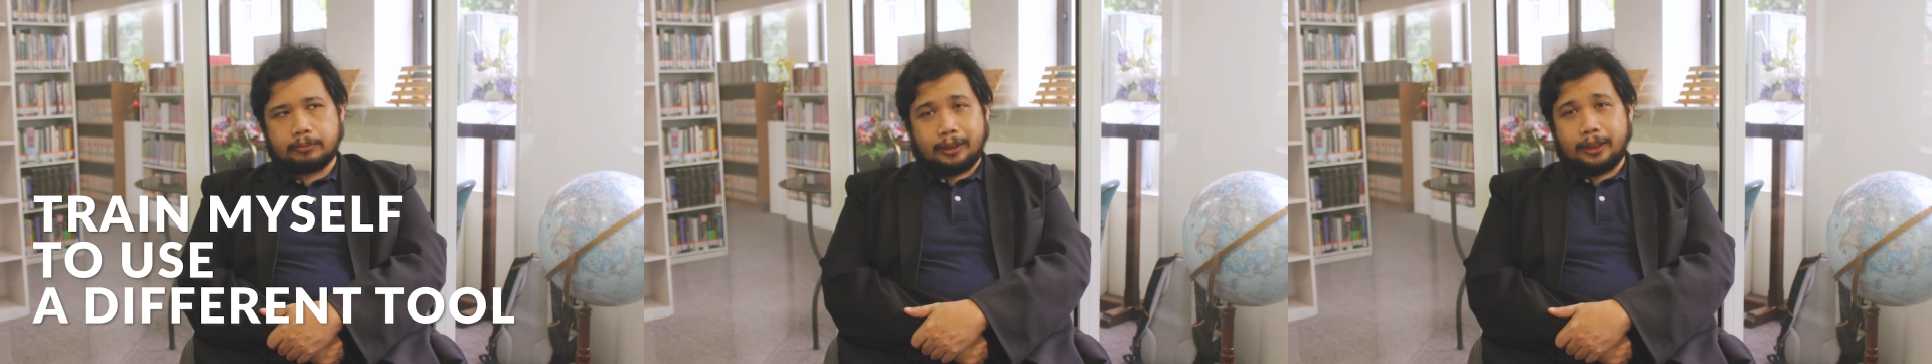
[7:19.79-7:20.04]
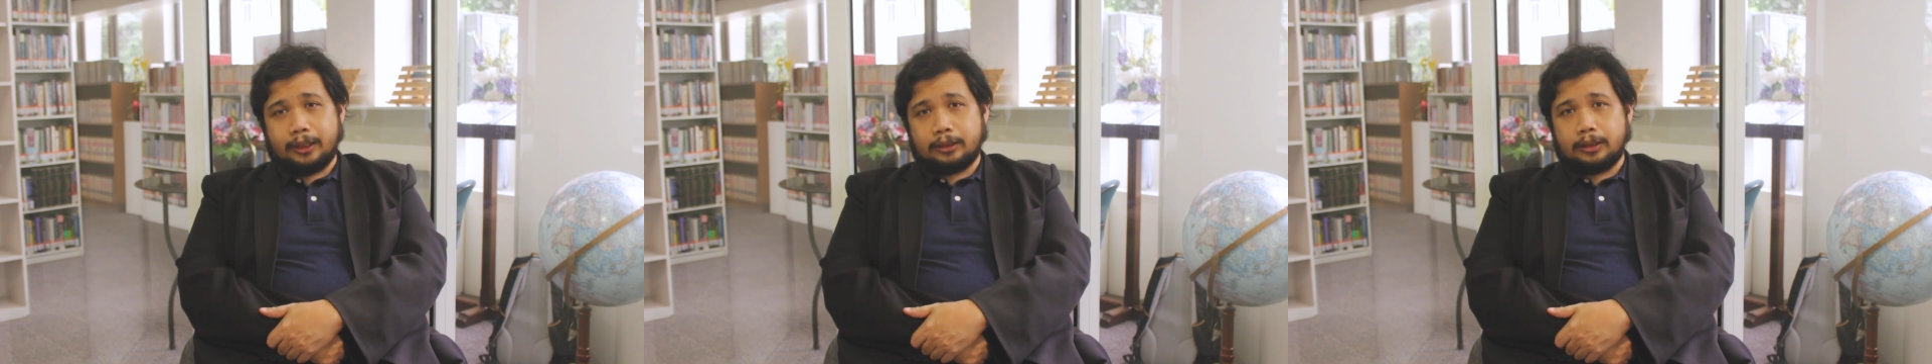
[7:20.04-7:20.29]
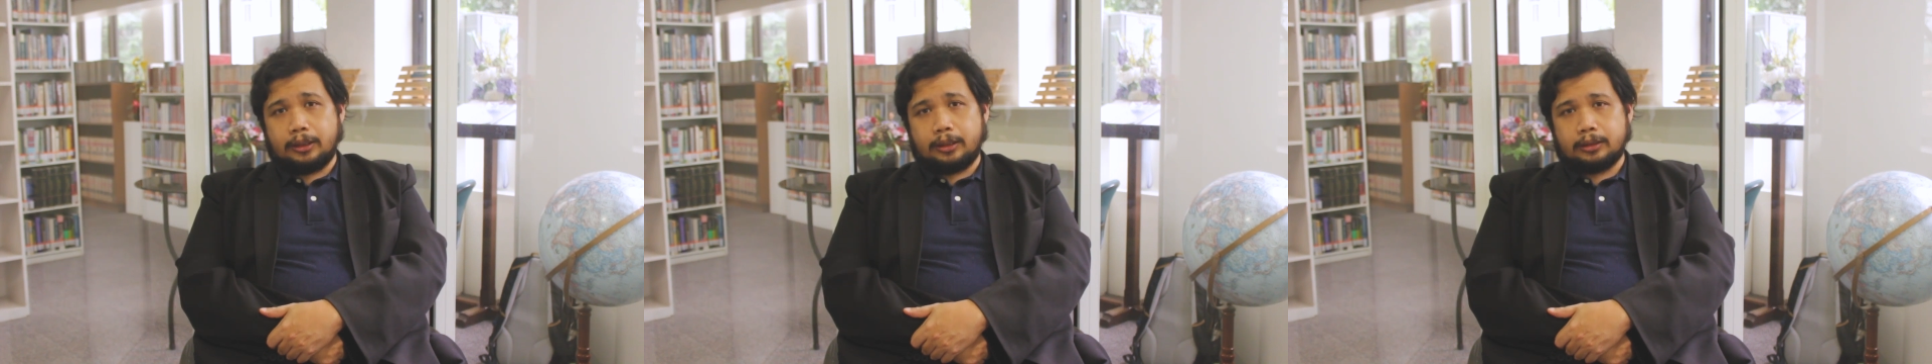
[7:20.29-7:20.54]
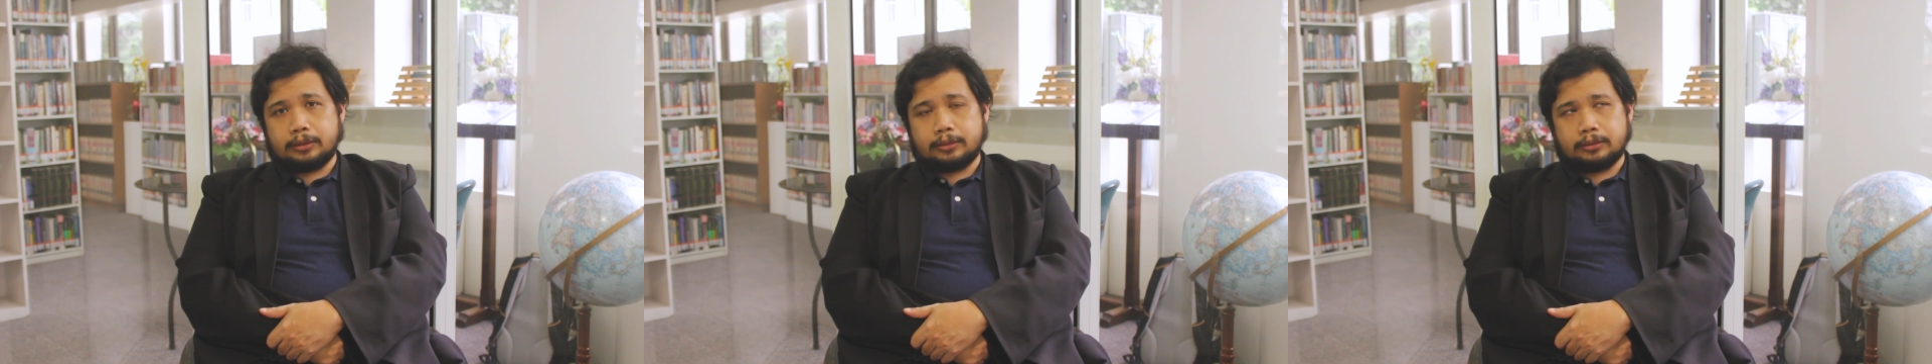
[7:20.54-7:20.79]

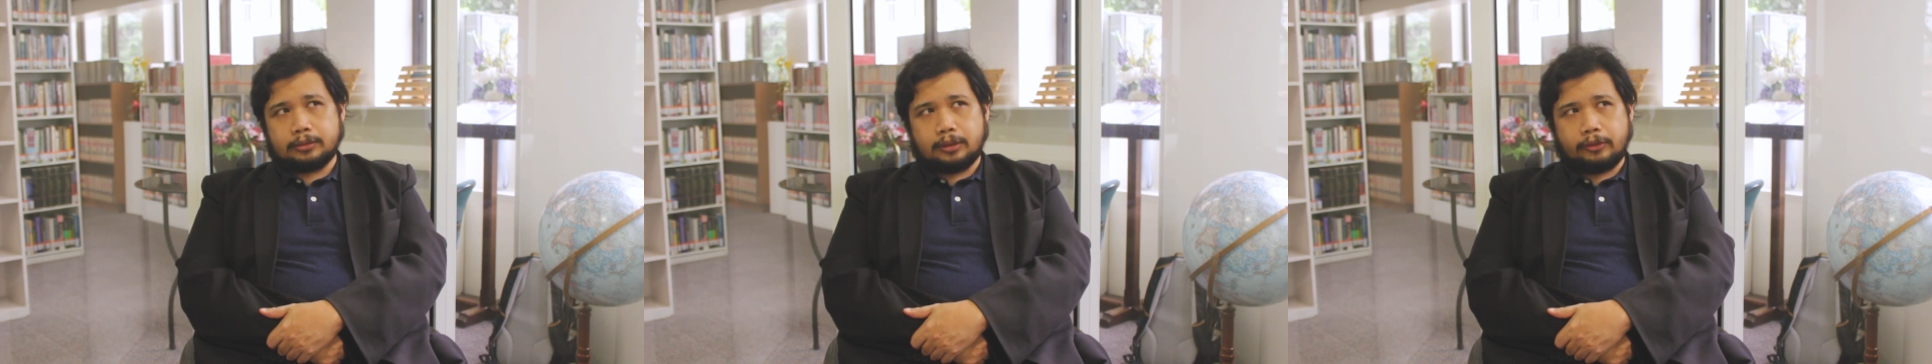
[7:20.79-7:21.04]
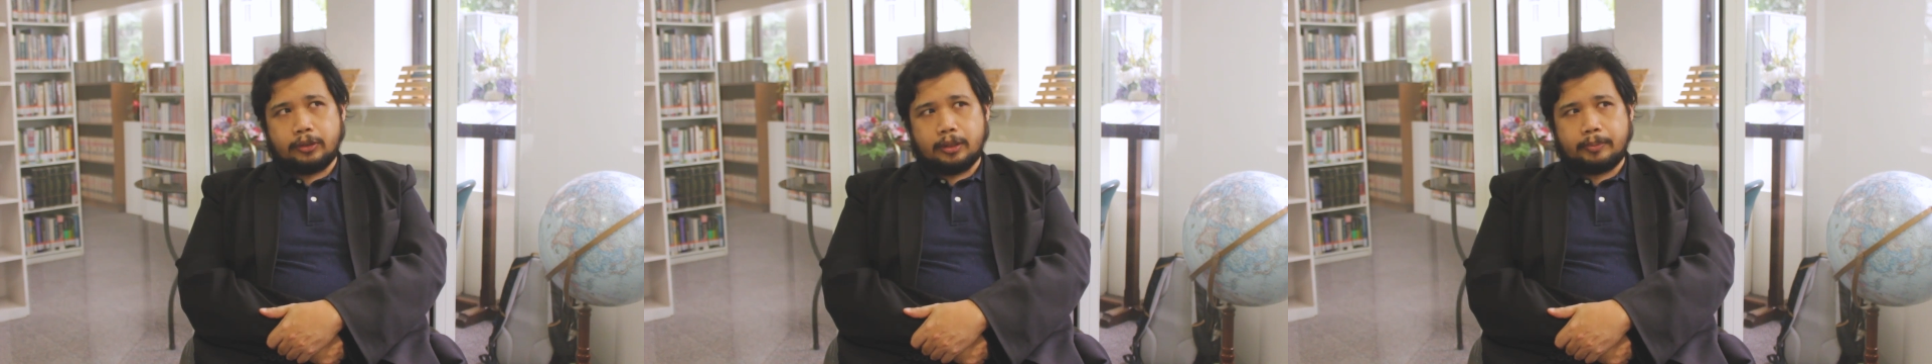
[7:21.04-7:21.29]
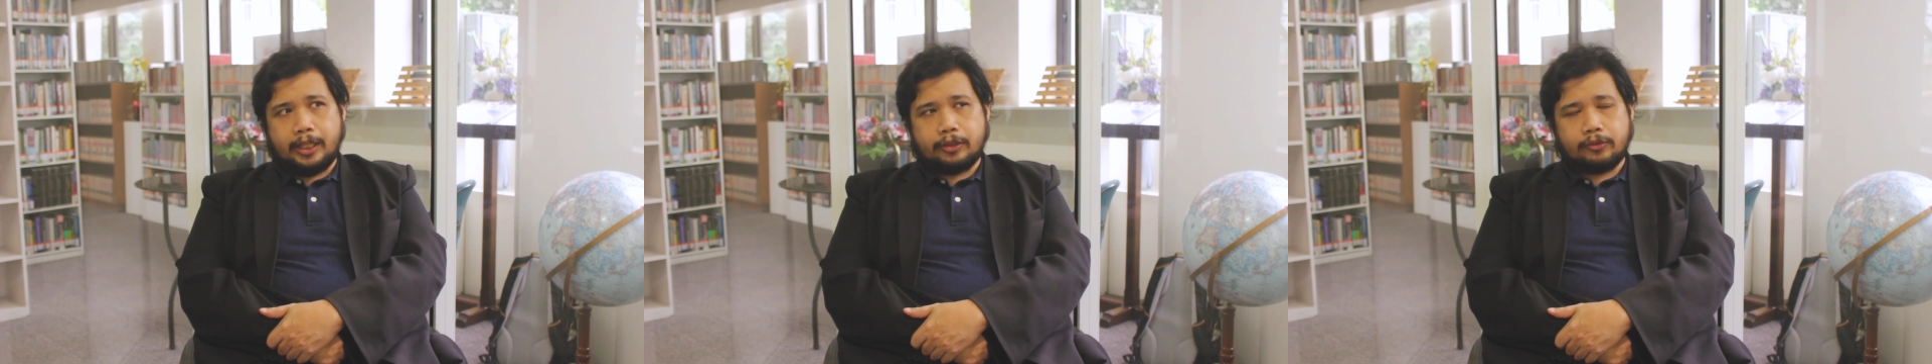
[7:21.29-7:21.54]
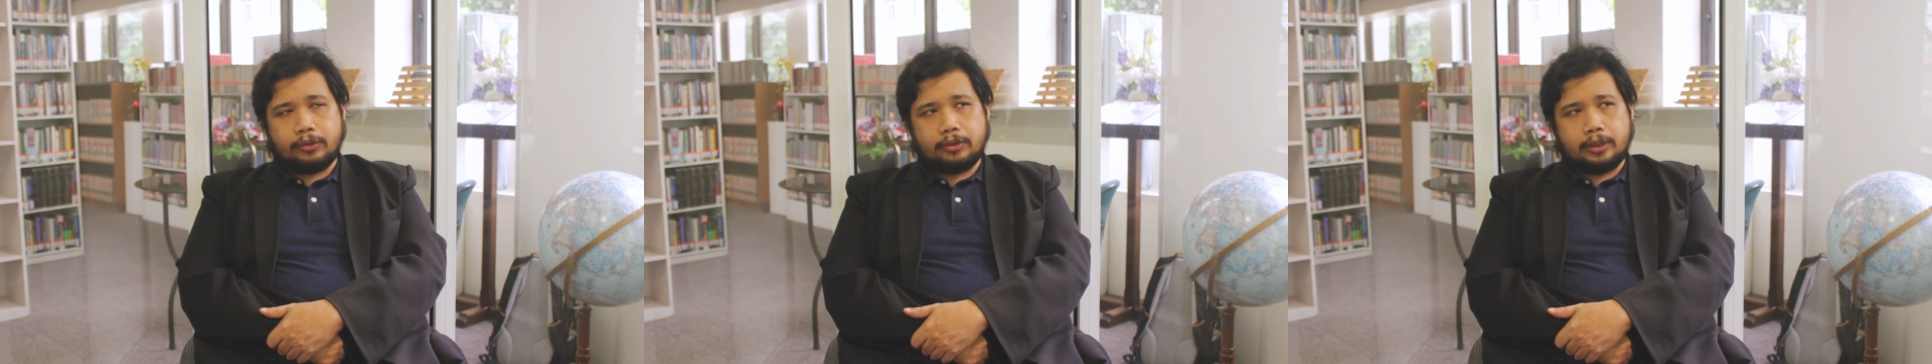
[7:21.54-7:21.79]
Lately, for the
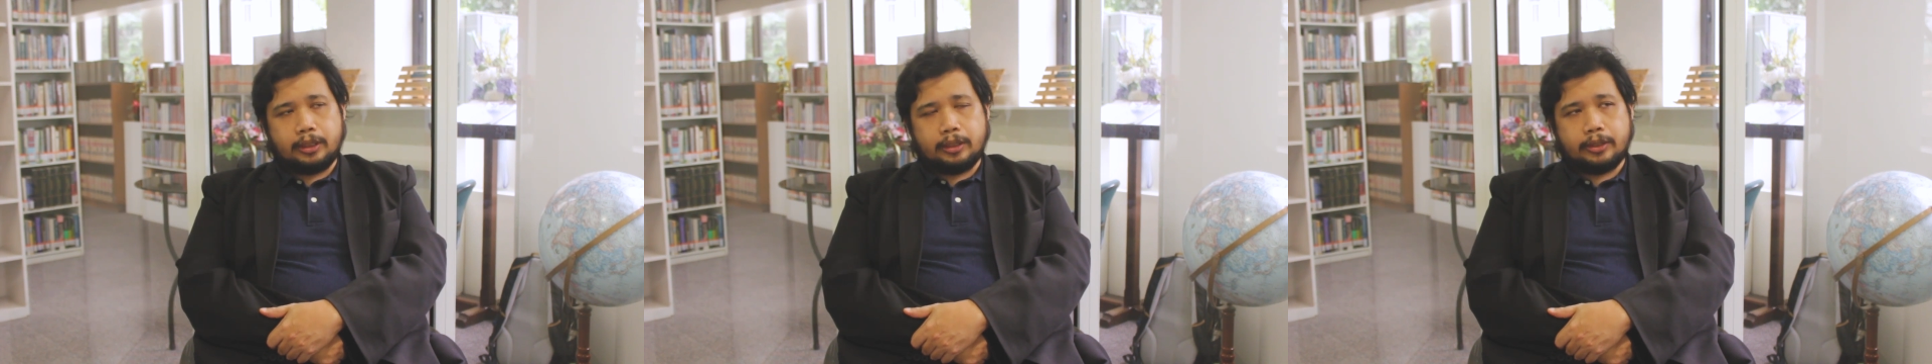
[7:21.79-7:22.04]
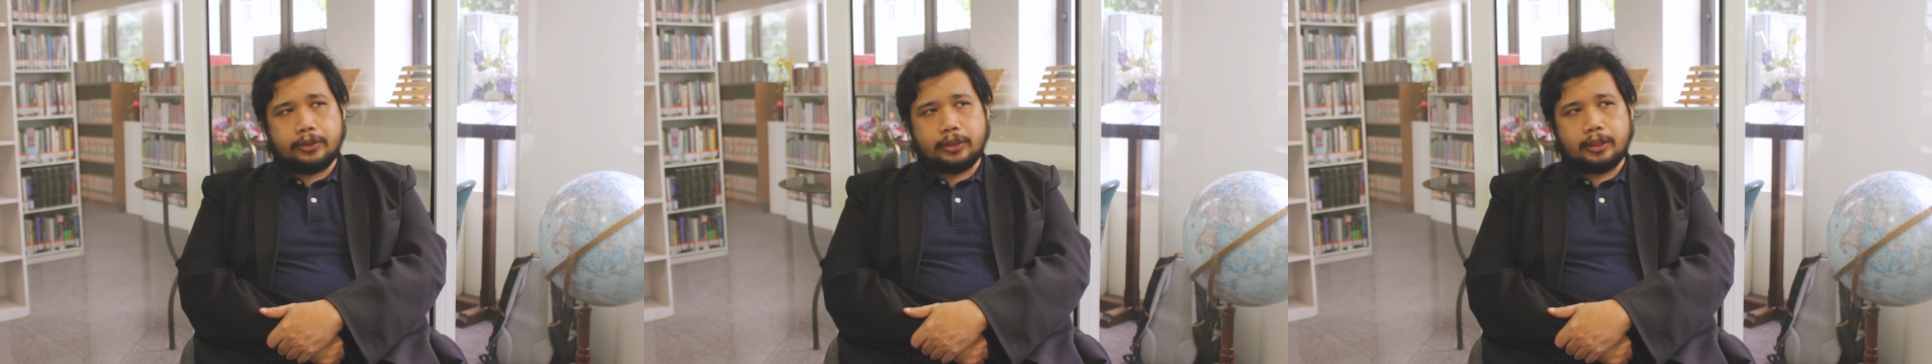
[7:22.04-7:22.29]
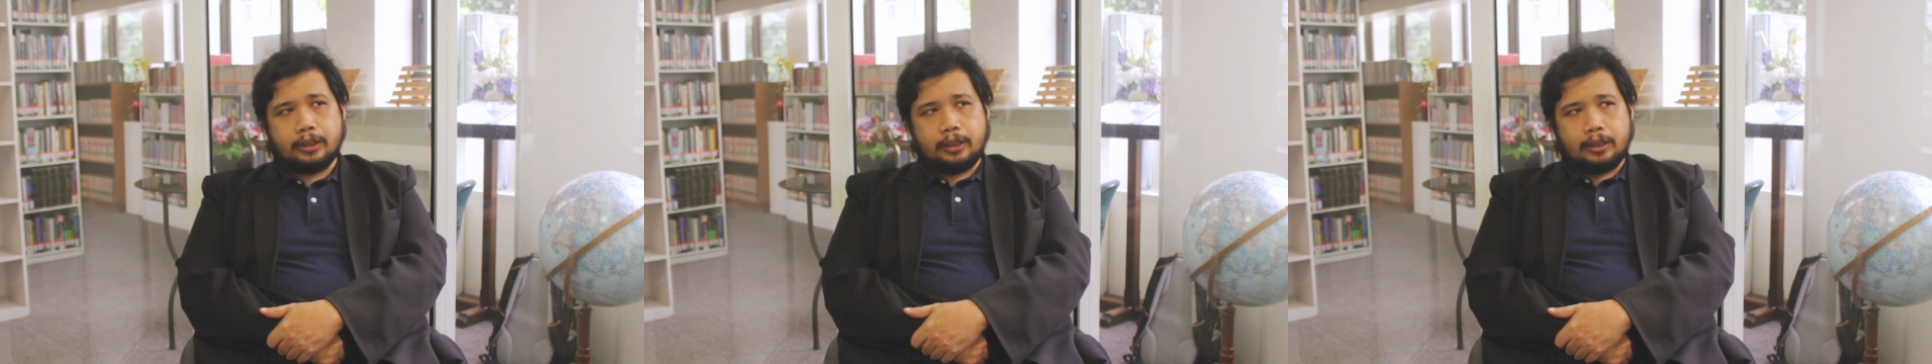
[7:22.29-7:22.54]
past few years,